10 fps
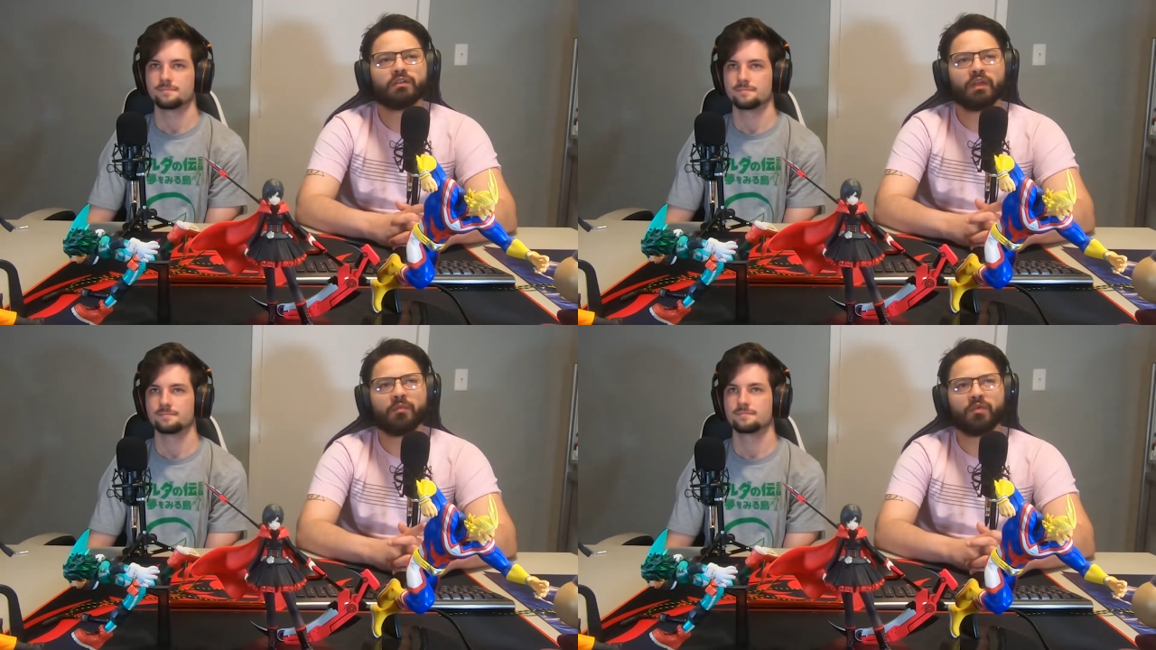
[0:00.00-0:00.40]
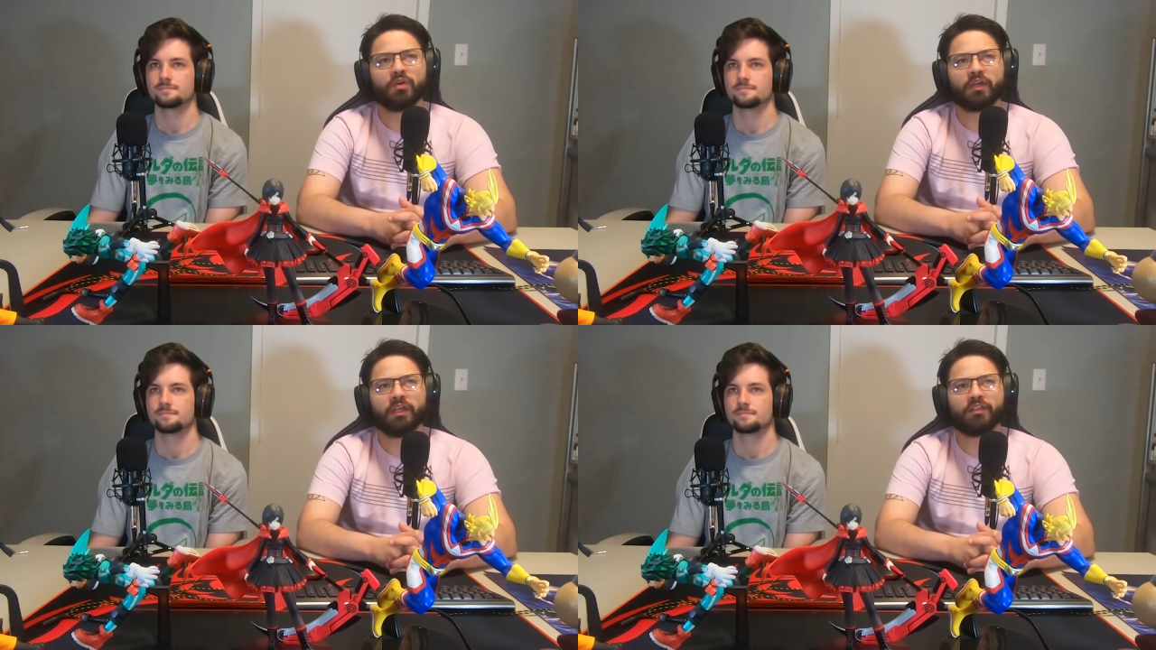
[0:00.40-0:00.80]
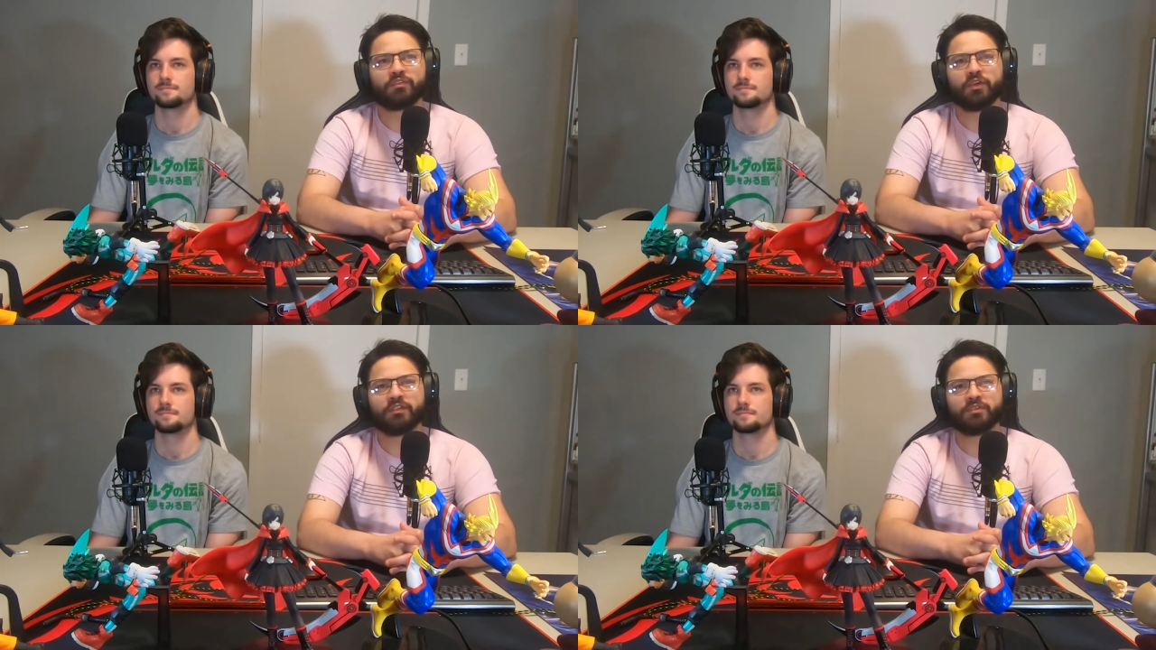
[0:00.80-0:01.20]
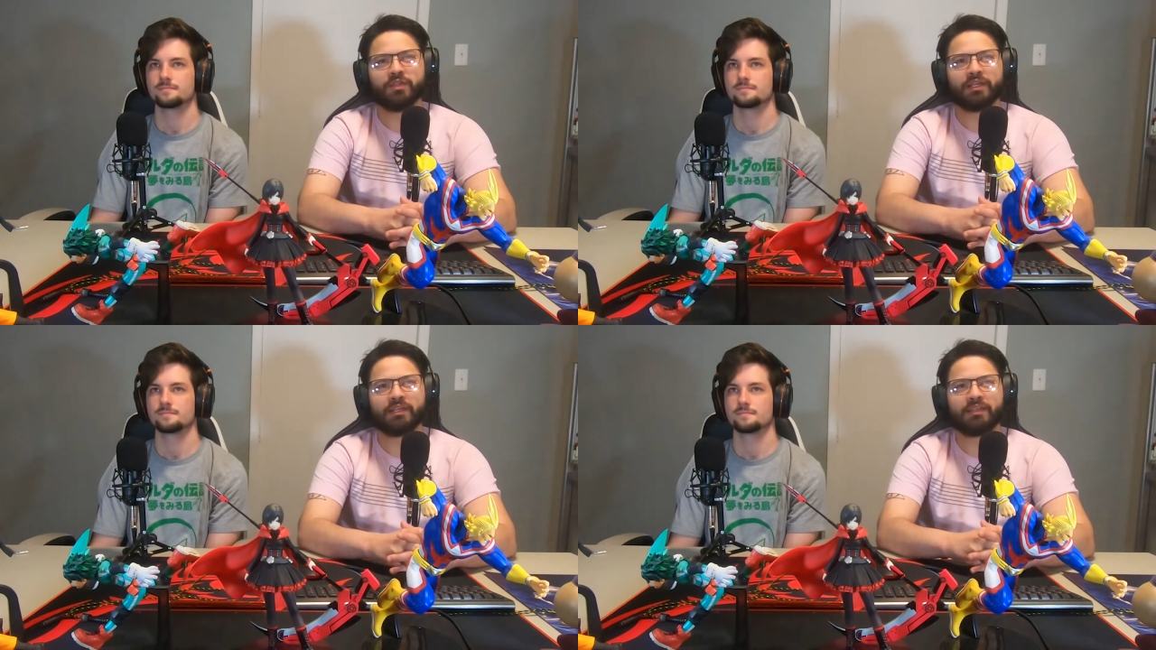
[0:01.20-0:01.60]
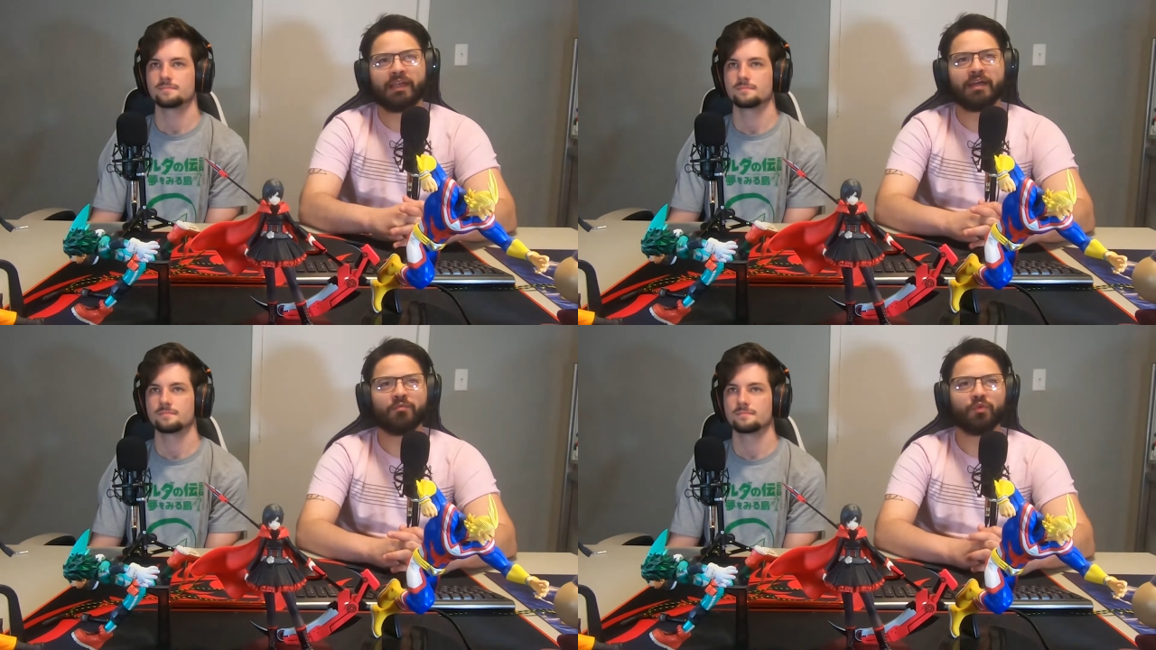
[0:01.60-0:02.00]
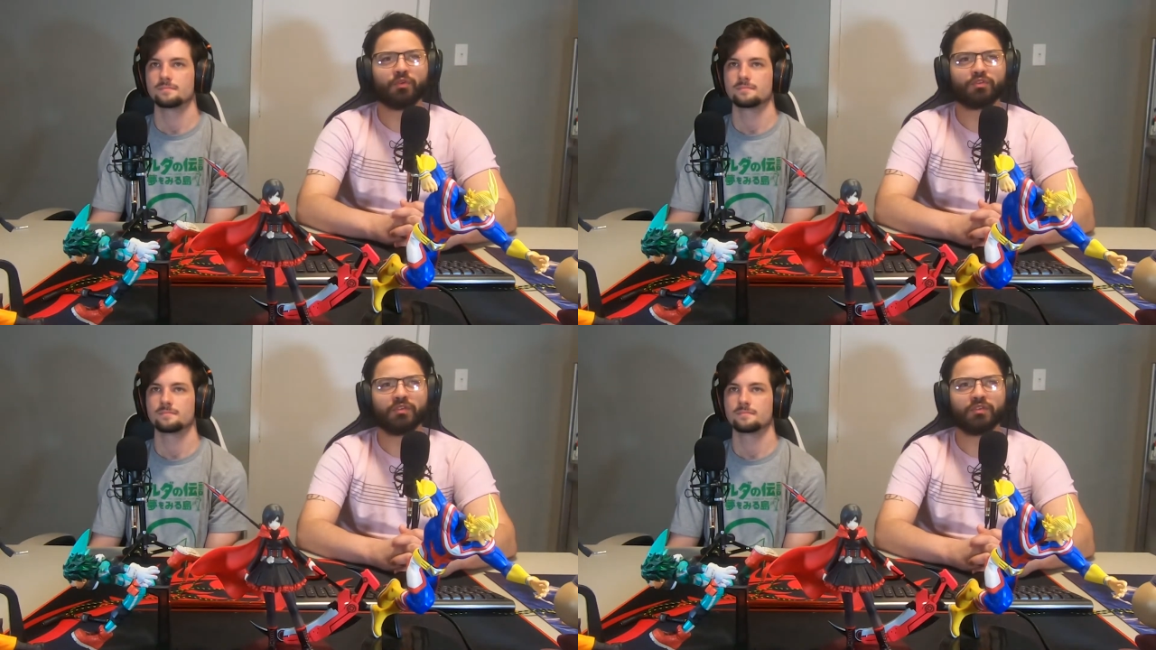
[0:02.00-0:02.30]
Speaker 1: Don't me wrong, it's great to like add more to